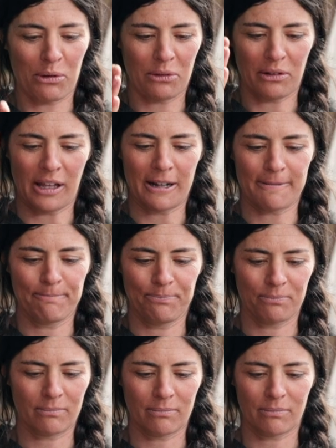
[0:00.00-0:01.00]
where we're like,
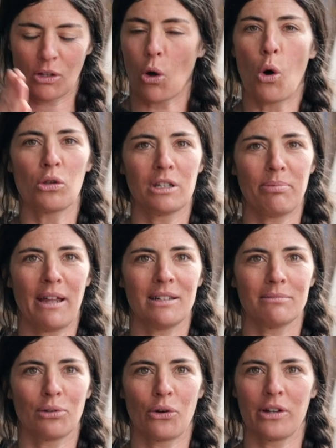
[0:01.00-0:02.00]
only paid
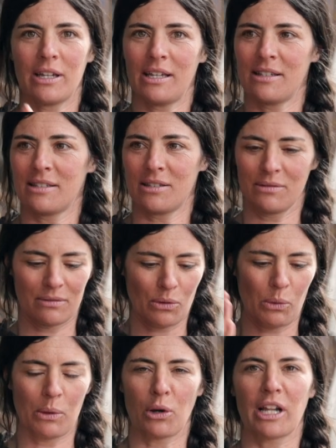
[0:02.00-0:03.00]
employees,
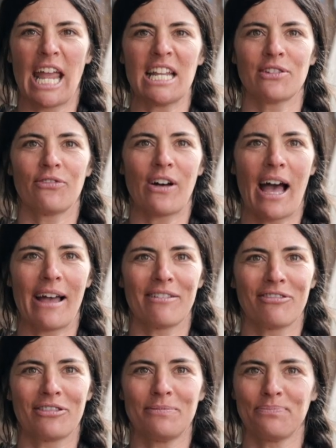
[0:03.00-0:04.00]
we work eight to
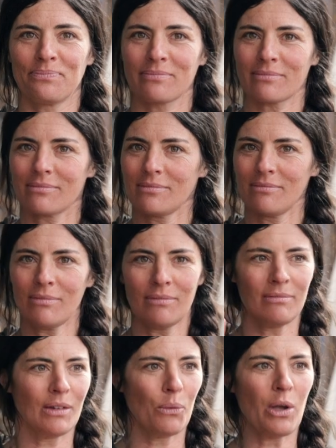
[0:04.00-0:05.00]
five,
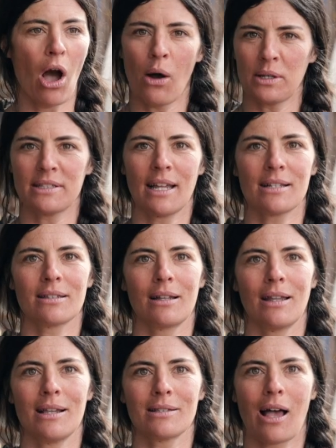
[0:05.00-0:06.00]
we always take
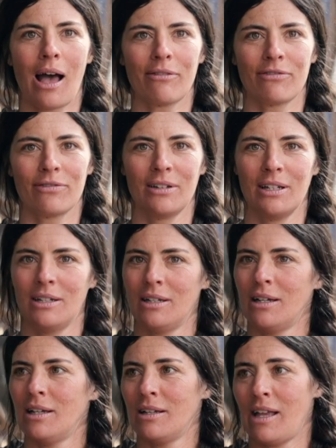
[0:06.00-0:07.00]
Sundays off,
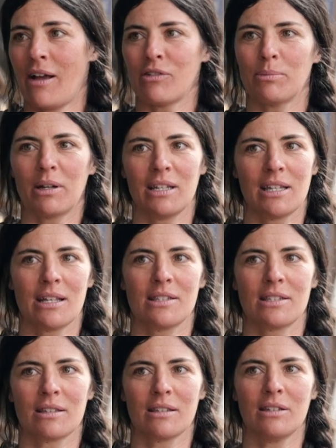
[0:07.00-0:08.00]
everybody
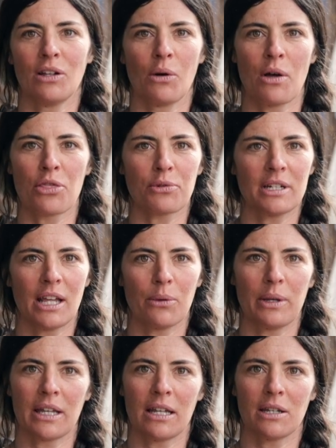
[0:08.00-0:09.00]
gets, you know, a three day
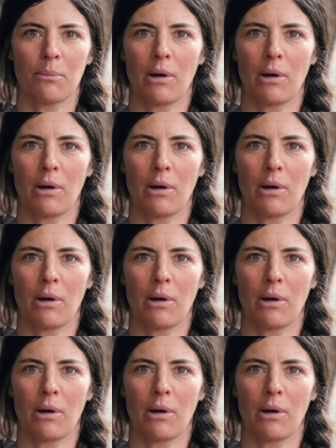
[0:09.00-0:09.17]
weekend a